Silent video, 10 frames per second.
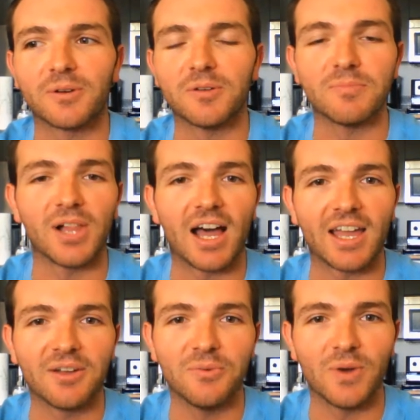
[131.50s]

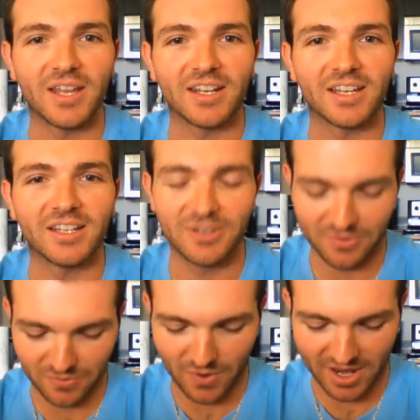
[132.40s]
comply
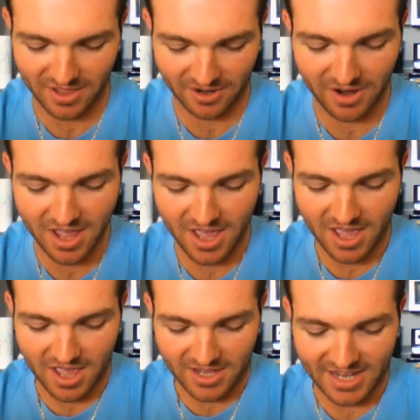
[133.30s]
when their
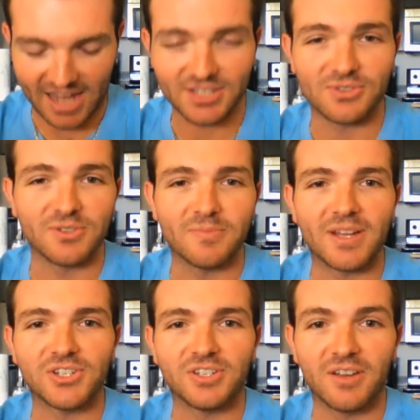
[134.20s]
taxes will
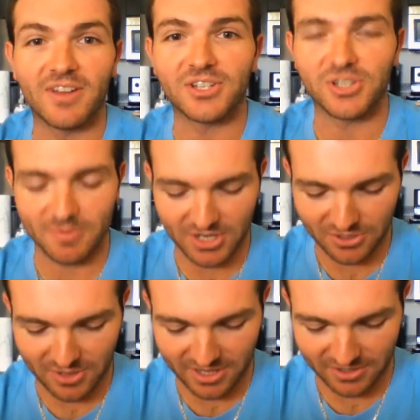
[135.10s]
eventually be
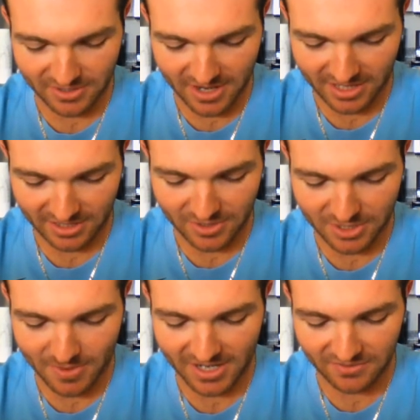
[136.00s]
due at their
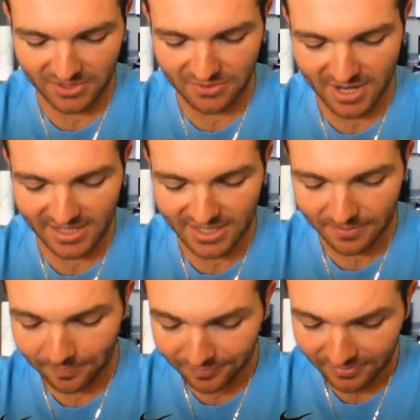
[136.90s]
respective due
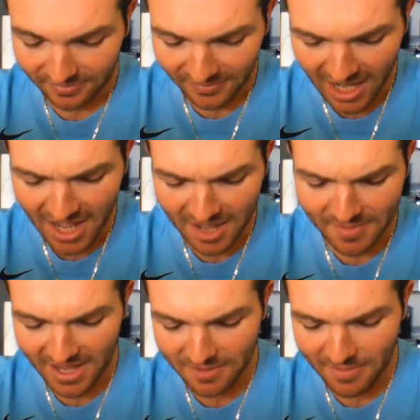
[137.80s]
dates.
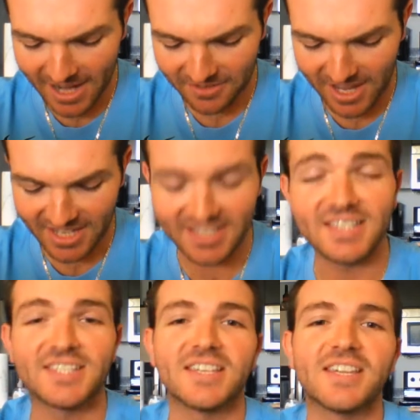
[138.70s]
The impact of
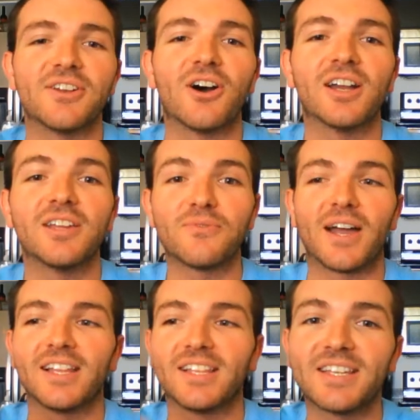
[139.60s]
SEC and audit
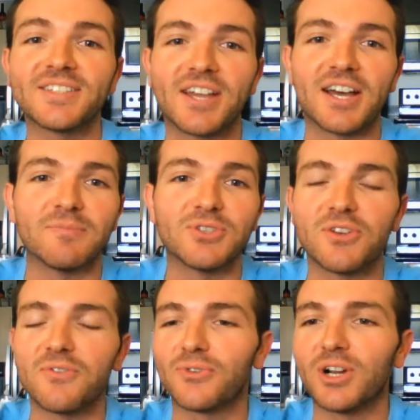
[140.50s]
filings.
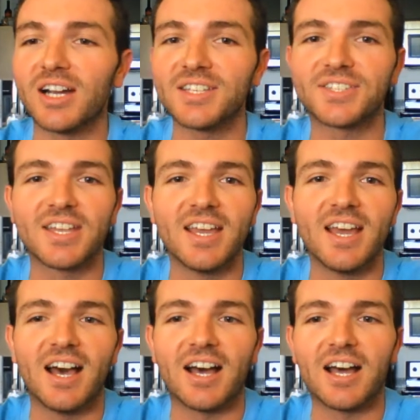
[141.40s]
So for us,
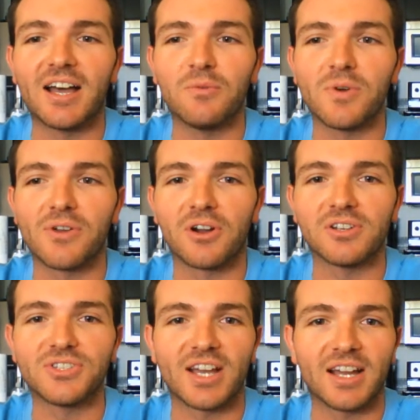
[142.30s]
with
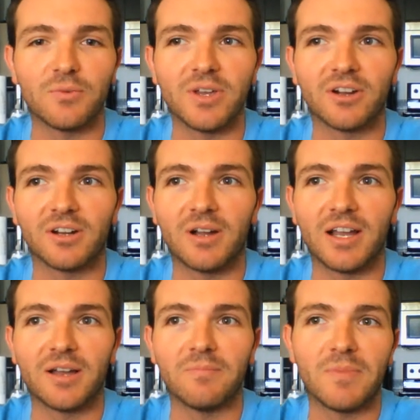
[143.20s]
our side, we are
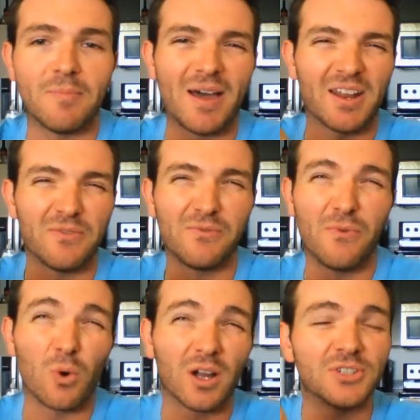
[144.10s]
about a
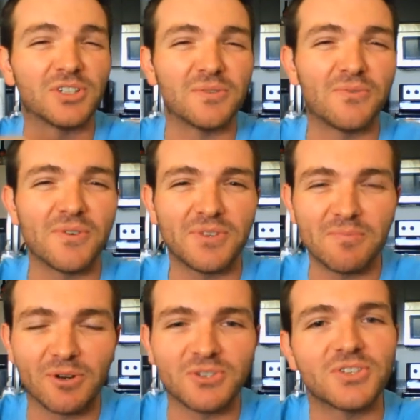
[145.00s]
450
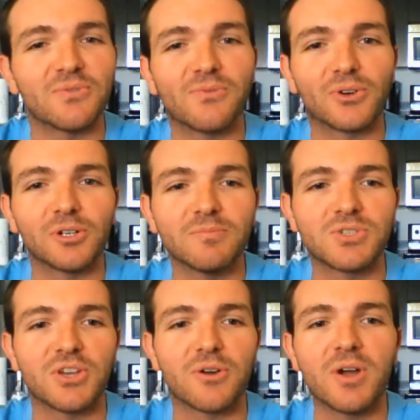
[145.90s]
person firm.
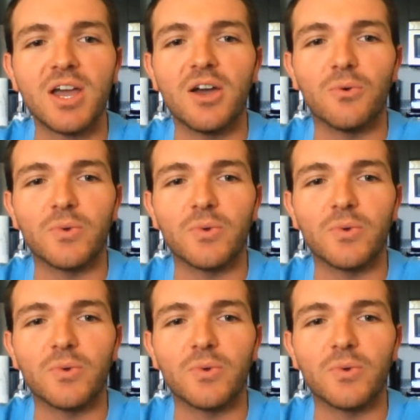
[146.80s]
So